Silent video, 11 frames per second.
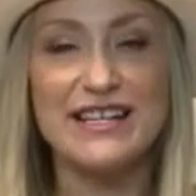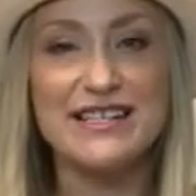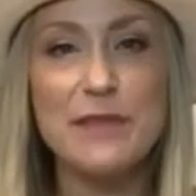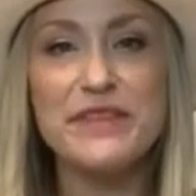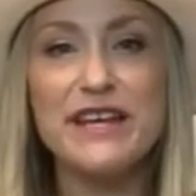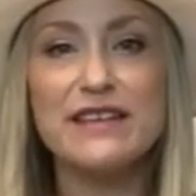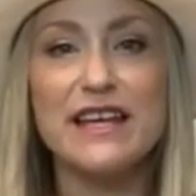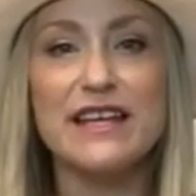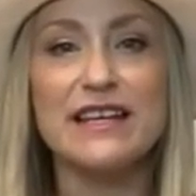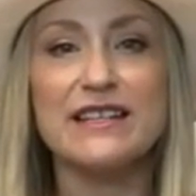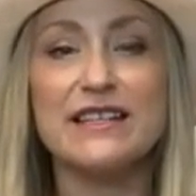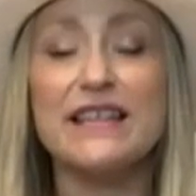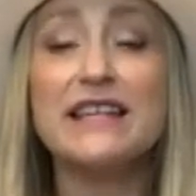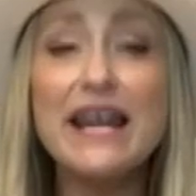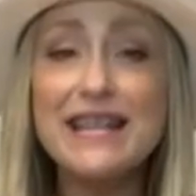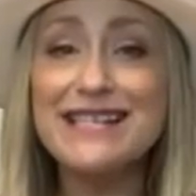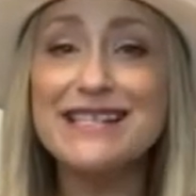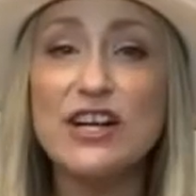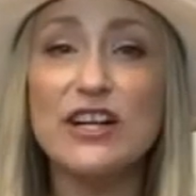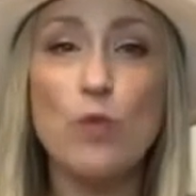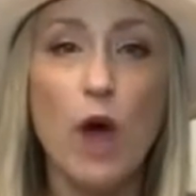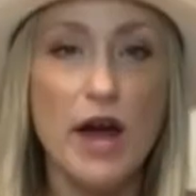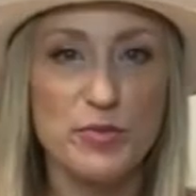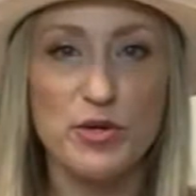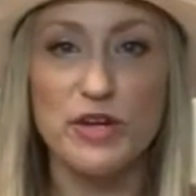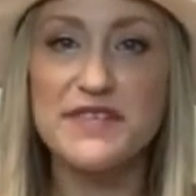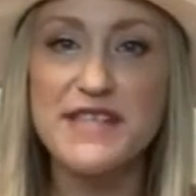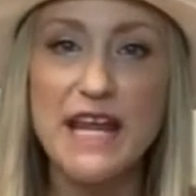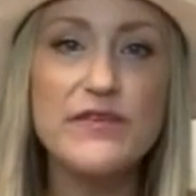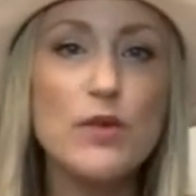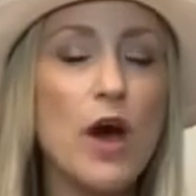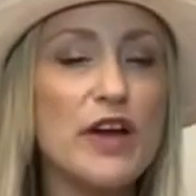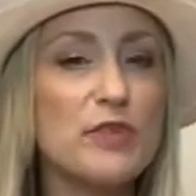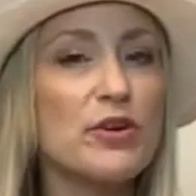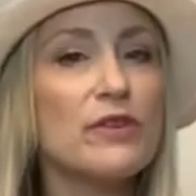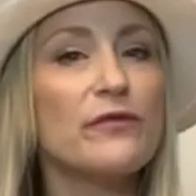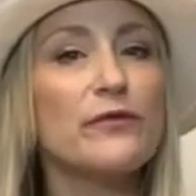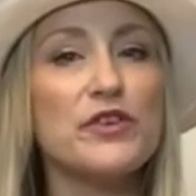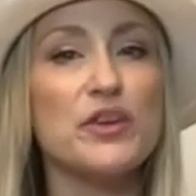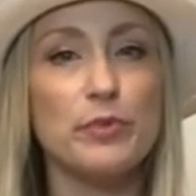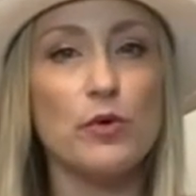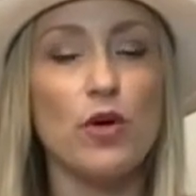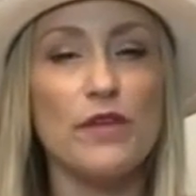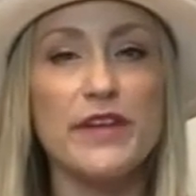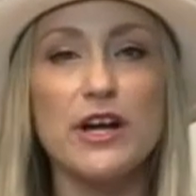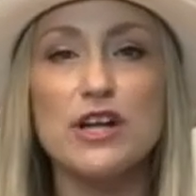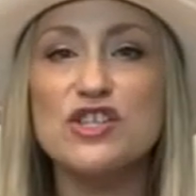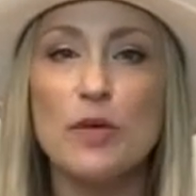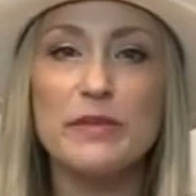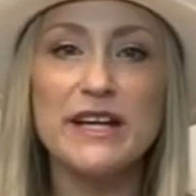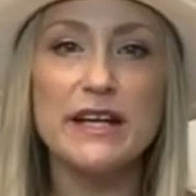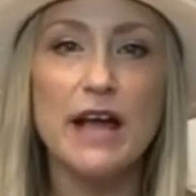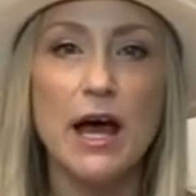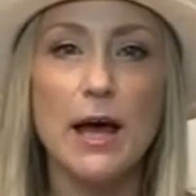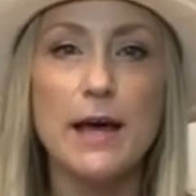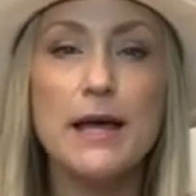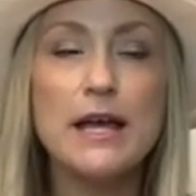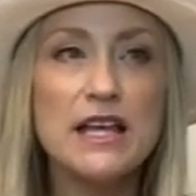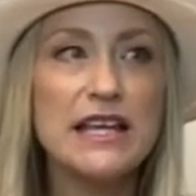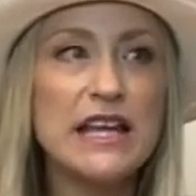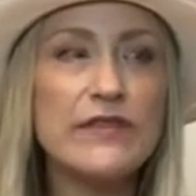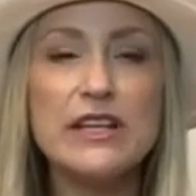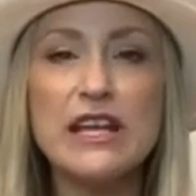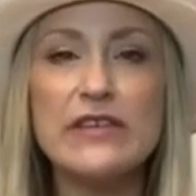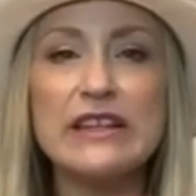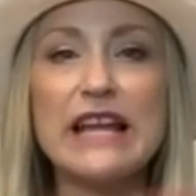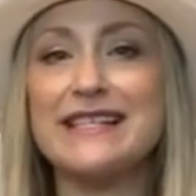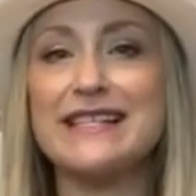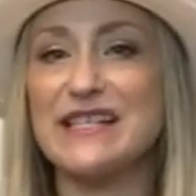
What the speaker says: is something that is not necessarily waterproof. Save the waterproof for the pool. There are so many even less